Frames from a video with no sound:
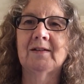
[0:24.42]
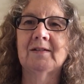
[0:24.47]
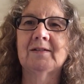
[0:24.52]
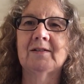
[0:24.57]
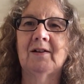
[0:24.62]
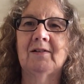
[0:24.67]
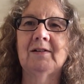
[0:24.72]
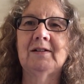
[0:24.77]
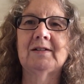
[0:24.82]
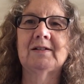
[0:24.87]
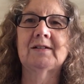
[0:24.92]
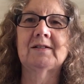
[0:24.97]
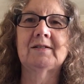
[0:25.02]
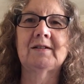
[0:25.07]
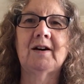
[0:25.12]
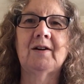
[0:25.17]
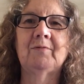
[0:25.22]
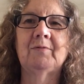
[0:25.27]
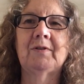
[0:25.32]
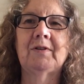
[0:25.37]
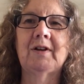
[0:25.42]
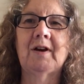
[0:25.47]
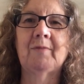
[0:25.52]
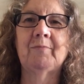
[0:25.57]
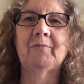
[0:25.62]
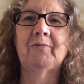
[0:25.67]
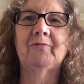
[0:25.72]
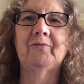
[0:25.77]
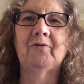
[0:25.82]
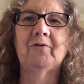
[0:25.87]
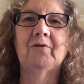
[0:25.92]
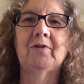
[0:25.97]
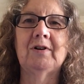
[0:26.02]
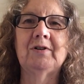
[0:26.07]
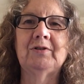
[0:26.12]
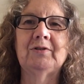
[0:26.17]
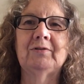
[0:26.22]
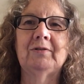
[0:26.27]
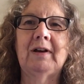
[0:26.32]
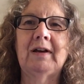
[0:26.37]
So let's start with that before I
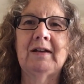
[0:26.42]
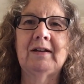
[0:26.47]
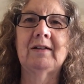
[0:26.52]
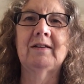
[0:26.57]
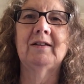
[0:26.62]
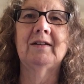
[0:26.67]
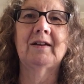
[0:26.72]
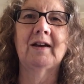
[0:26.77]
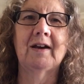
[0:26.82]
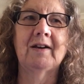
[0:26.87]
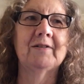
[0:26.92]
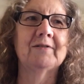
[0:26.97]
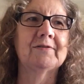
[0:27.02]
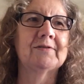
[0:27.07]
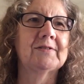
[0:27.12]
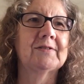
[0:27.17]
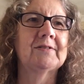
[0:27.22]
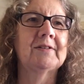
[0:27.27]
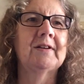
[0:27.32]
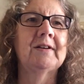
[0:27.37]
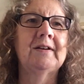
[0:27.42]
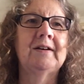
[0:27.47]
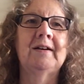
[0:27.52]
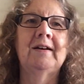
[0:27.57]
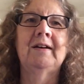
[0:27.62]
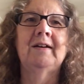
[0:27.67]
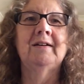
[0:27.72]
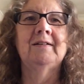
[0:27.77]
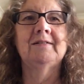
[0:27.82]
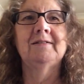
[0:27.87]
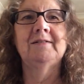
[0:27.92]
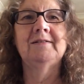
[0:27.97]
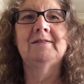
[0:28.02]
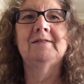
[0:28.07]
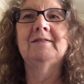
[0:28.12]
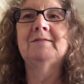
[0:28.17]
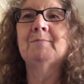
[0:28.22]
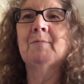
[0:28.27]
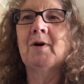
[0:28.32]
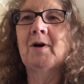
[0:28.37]
do anything else. This
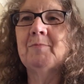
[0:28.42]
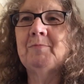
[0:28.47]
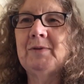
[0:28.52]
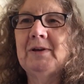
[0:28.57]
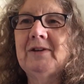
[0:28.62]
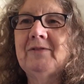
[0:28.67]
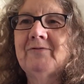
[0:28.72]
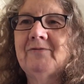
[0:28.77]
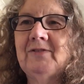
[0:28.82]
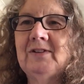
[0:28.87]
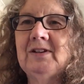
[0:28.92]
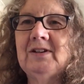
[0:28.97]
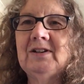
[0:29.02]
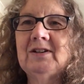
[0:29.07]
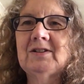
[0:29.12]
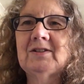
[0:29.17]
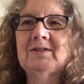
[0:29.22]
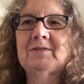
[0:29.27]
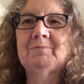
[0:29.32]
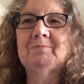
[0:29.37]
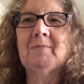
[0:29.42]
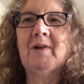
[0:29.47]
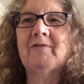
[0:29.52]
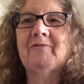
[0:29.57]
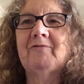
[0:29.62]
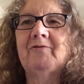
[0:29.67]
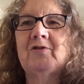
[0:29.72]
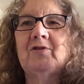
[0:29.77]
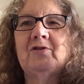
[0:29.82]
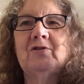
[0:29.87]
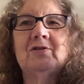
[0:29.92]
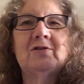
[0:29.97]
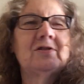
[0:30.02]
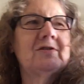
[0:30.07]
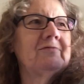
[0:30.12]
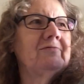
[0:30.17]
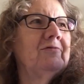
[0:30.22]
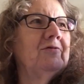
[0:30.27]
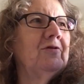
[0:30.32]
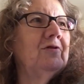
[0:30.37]
is my big finish, my
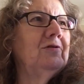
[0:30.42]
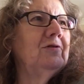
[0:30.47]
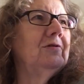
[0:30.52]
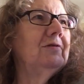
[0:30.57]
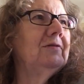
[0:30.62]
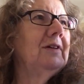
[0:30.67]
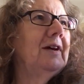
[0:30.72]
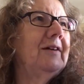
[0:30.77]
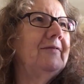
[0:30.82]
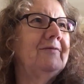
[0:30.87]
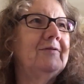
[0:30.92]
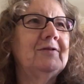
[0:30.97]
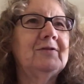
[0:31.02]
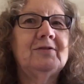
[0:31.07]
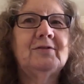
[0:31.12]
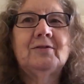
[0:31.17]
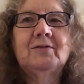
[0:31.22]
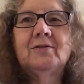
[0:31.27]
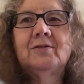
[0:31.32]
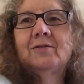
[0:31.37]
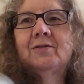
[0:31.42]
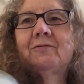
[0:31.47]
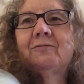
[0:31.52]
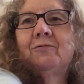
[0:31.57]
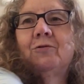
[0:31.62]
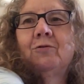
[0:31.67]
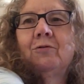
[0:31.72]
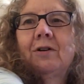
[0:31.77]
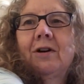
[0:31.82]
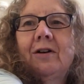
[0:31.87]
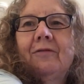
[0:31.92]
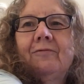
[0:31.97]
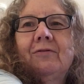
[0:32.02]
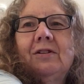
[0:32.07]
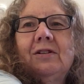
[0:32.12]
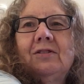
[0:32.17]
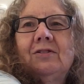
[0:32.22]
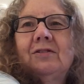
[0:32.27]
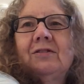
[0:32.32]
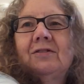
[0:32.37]
first full heaven and earth, full
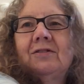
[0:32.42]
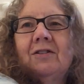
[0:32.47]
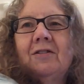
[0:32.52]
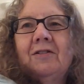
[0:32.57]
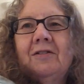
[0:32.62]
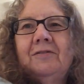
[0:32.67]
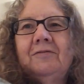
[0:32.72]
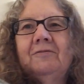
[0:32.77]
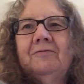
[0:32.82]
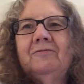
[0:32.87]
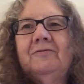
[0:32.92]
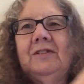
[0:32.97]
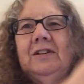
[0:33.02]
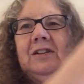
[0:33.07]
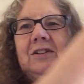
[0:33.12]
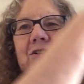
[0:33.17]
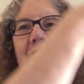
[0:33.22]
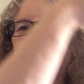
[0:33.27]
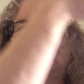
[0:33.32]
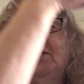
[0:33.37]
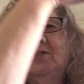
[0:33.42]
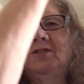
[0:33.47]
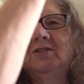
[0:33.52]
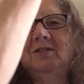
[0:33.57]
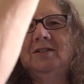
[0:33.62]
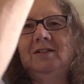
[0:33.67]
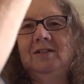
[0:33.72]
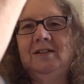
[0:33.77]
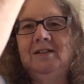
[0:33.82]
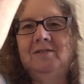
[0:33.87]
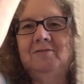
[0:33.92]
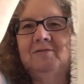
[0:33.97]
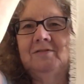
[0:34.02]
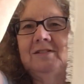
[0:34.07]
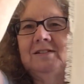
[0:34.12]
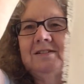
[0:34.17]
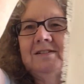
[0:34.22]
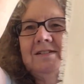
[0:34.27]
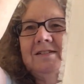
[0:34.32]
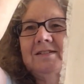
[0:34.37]
coverage design finish. And here it
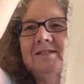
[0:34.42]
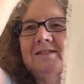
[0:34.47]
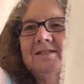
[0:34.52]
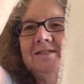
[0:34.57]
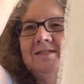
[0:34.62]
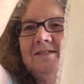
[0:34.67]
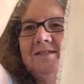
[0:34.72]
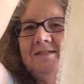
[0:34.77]
is.